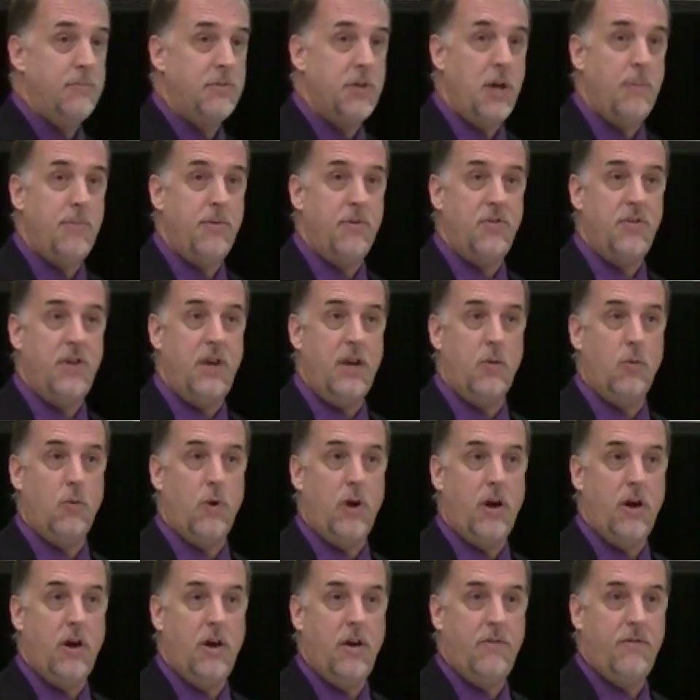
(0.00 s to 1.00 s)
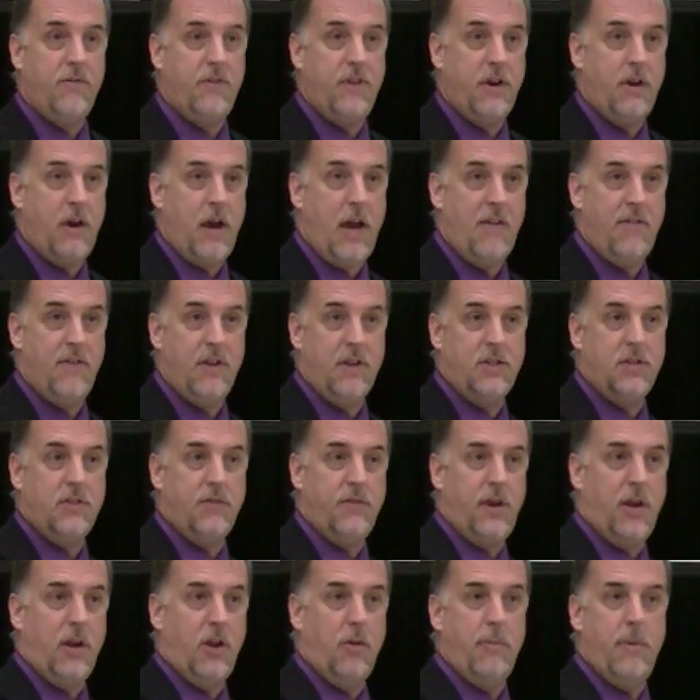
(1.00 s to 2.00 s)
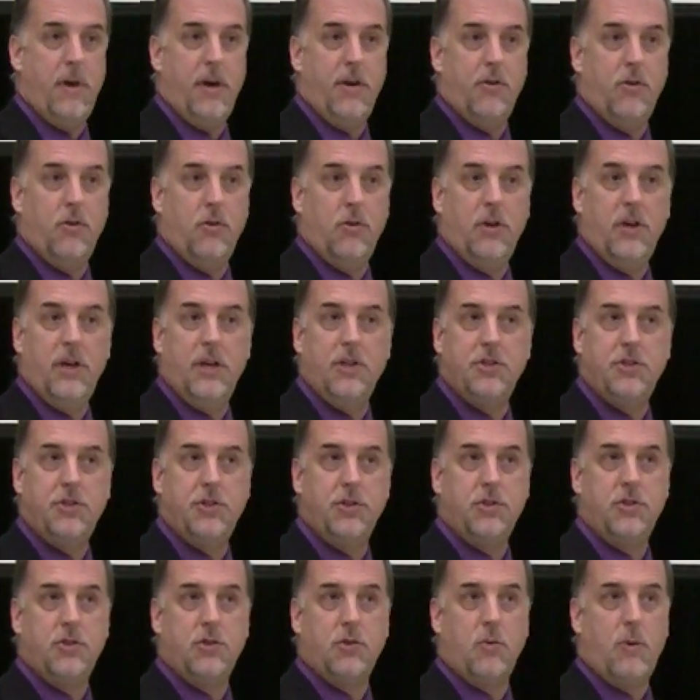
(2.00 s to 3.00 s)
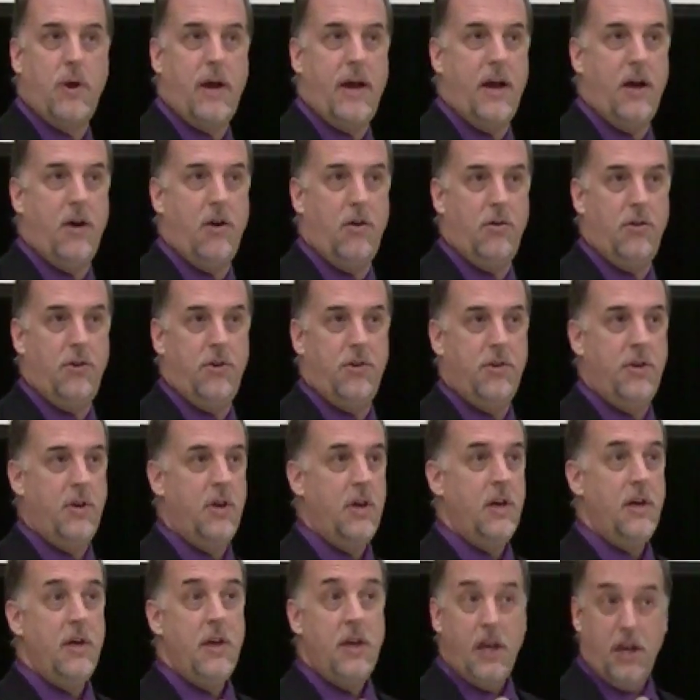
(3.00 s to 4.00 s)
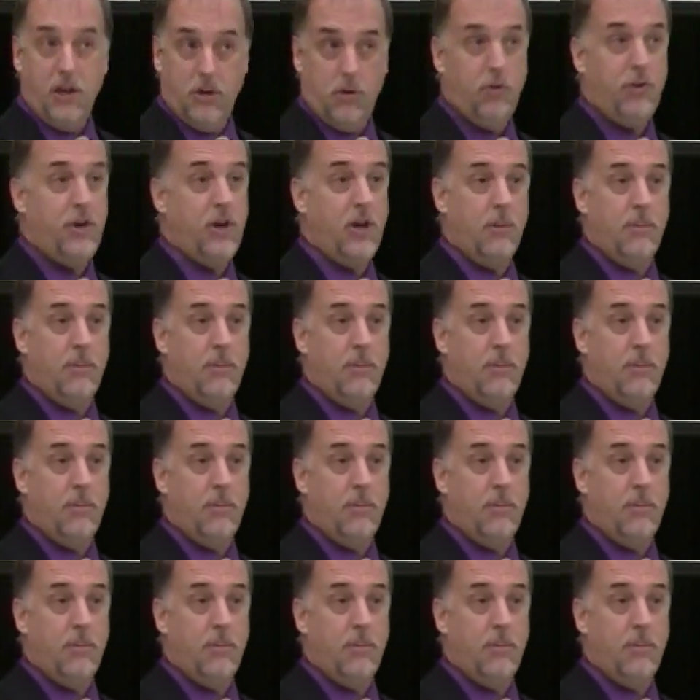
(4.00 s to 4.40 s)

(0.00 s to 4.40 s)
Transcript: type of thing where if they're having developmental issues around, including